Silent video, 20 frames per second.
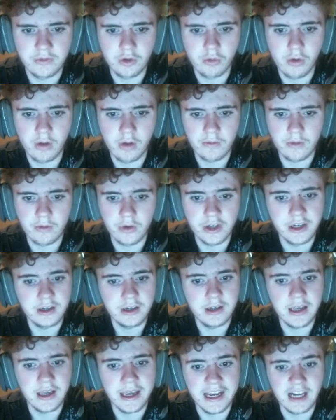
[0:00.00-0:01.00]

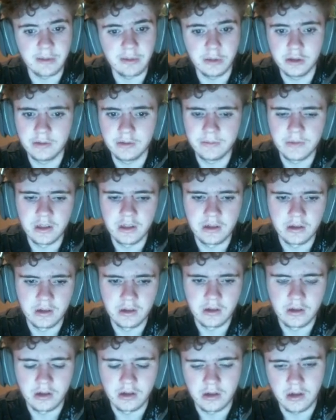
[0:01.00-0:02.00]
Wolverine, animal,
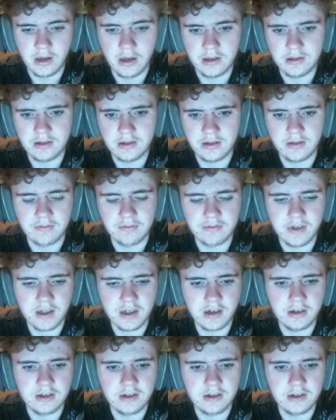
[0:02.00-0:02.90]
not the fucking